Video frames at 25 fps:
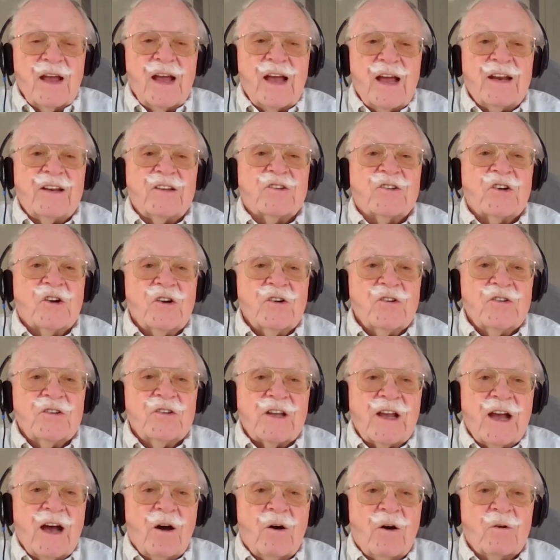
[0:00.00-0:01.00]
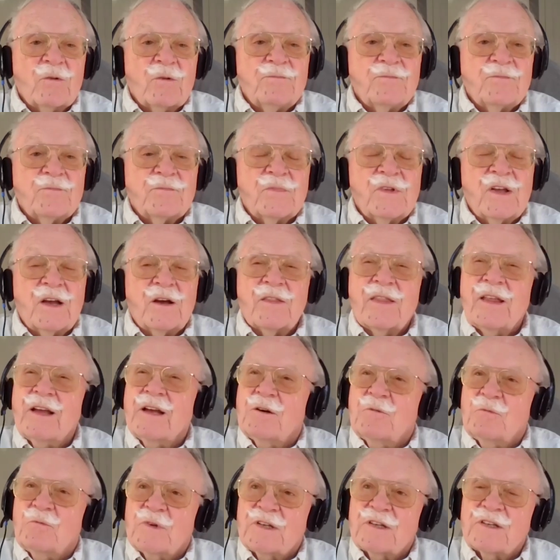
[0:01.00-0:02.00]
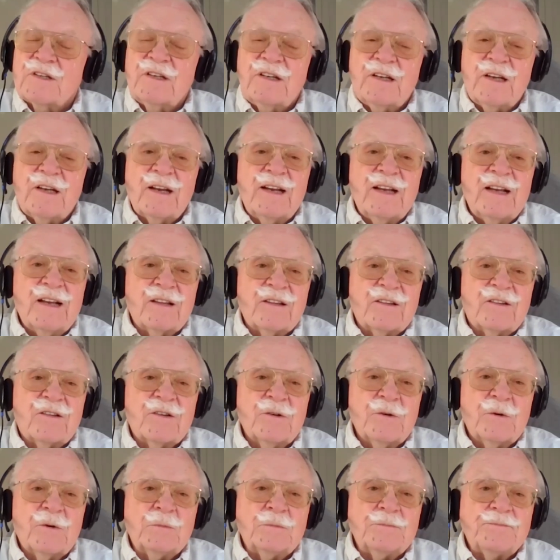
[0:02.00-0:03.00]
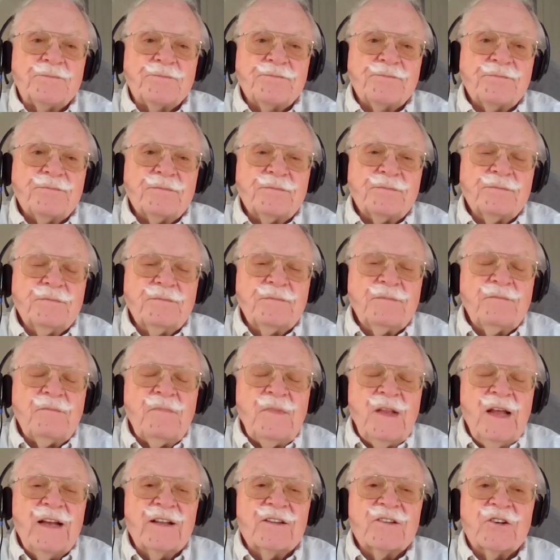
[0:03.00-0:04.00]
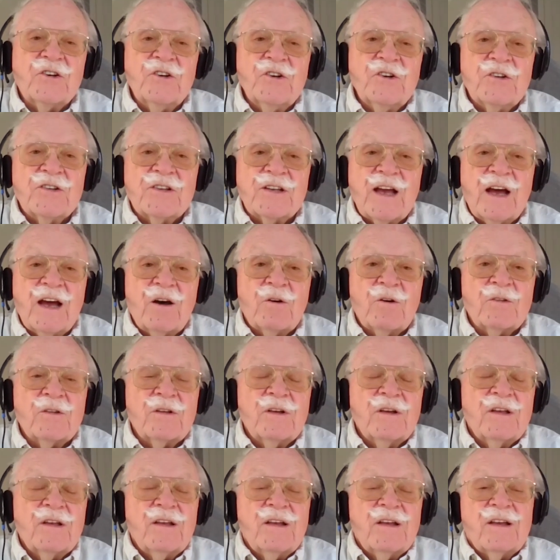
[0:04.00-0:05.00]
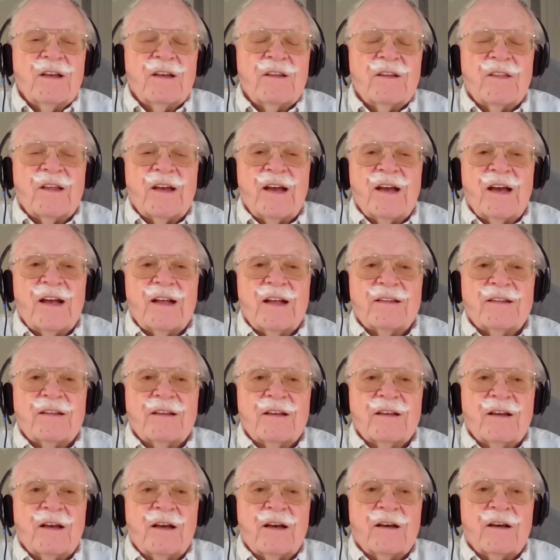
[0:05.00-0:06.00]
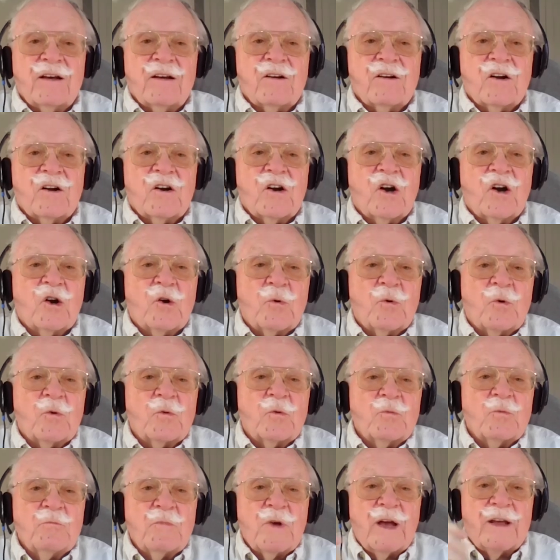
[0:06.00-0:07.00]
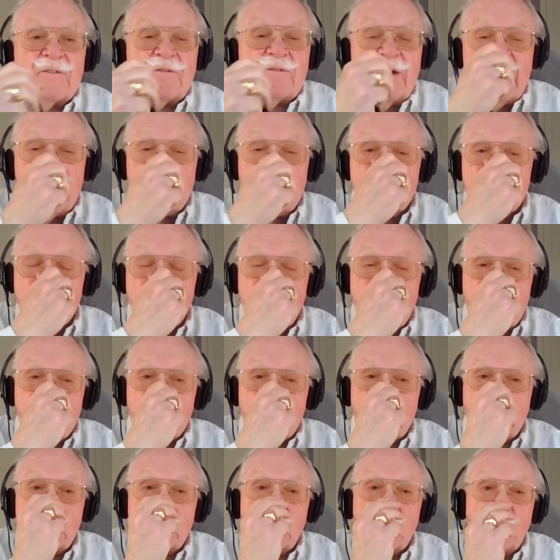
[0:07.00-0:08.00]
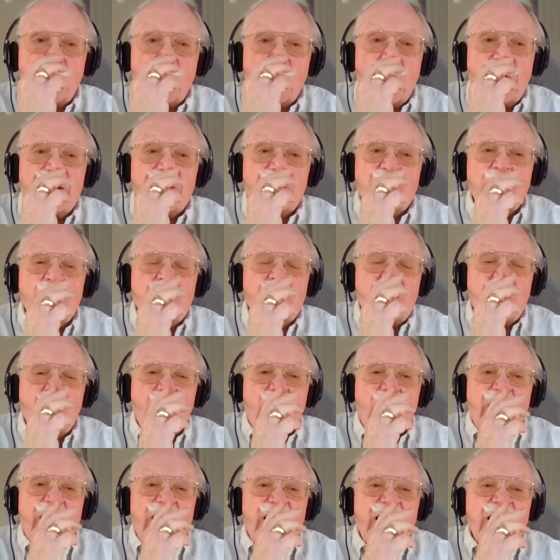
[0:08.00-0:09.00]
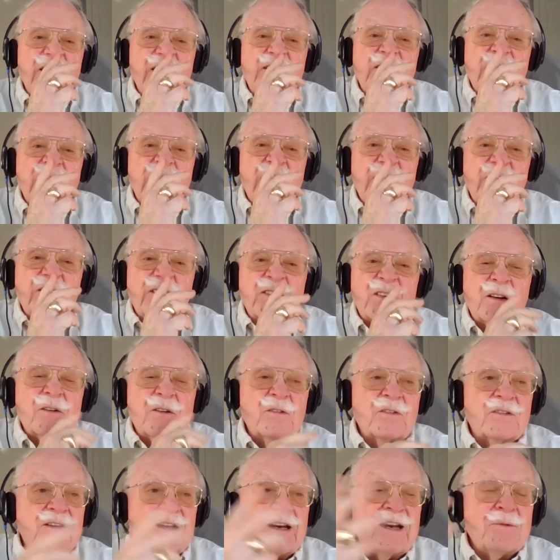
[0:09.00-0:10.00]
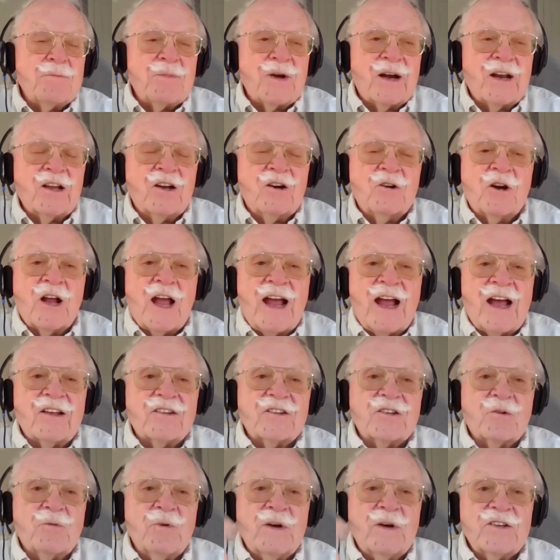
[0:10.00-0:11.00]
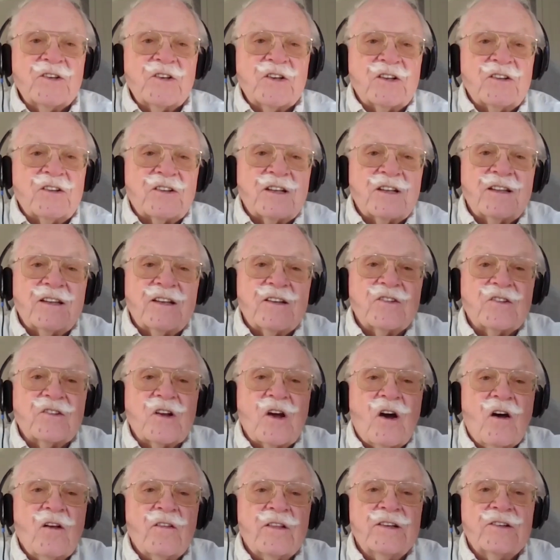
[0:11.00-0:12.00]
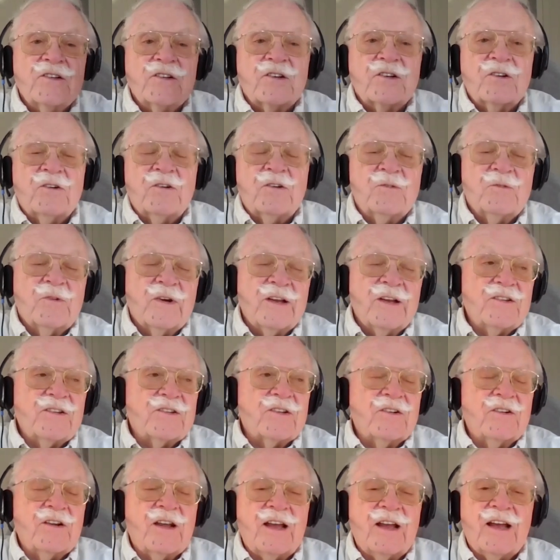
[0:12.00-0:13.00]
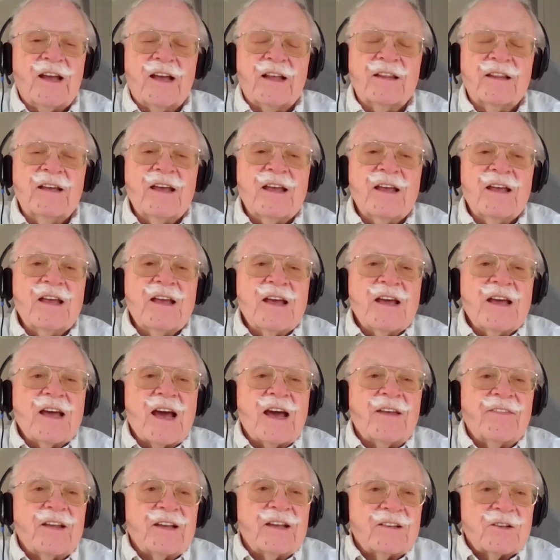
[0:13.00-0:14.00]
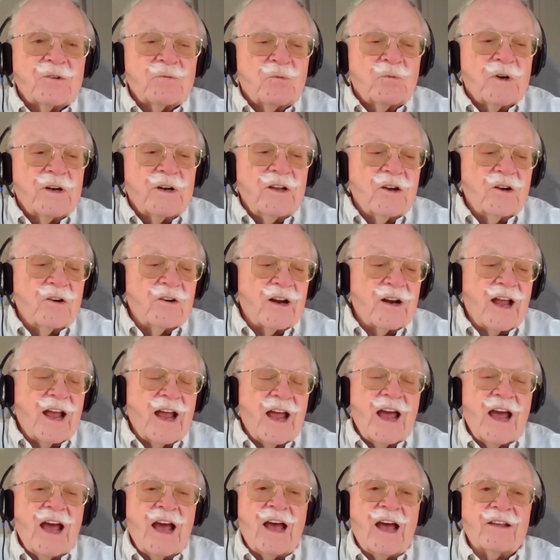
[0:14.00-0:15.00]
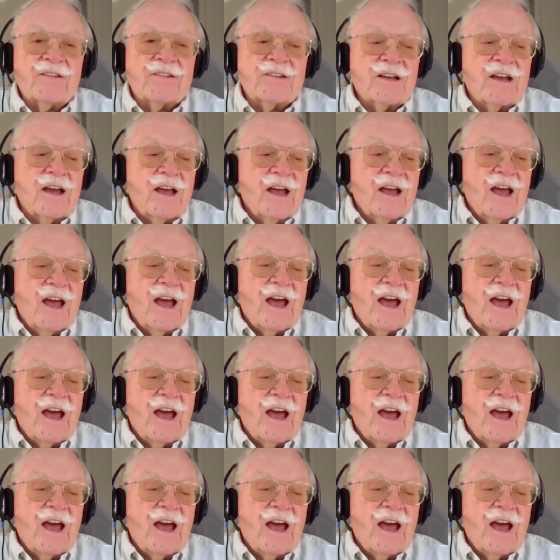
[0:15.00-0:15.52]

And turns out, I think it was CNN too, it turns out that her advance people went to the audience and said, was anybody going to ask questions? And this college girl raised her hand and they said, what are you going to ask?